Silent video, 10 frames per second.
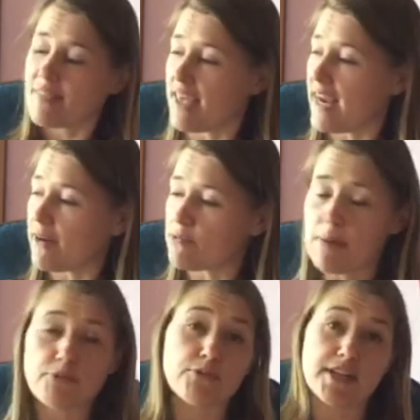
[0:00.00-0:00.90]
and I
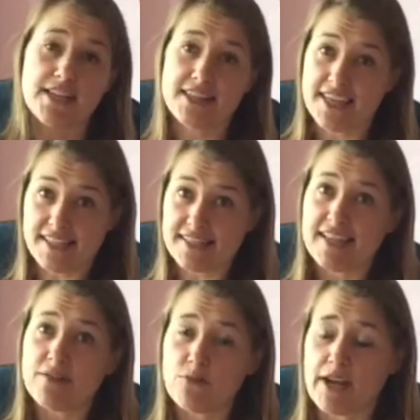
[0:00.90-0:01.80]
remember reading this
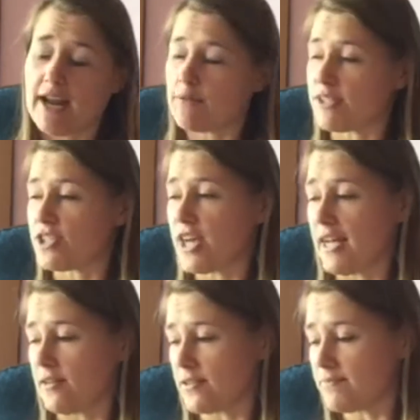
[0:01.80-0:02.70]
when I was a
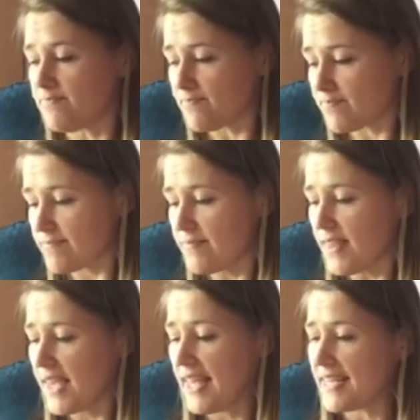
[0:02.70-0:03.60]
child,
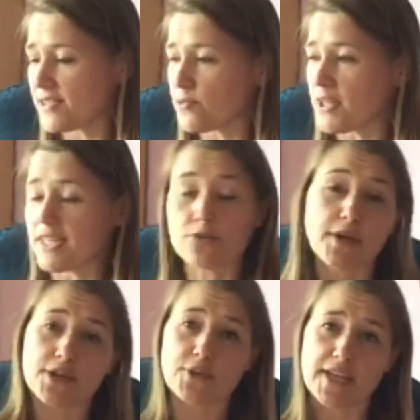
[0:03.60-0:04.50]
and it's really
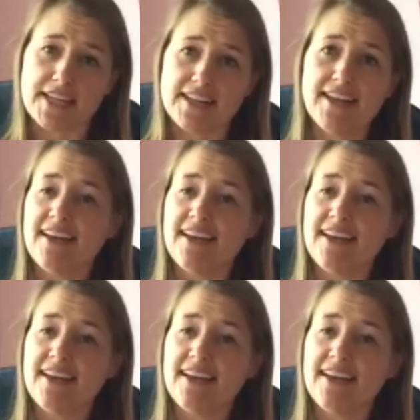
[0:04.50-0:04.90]
quick read.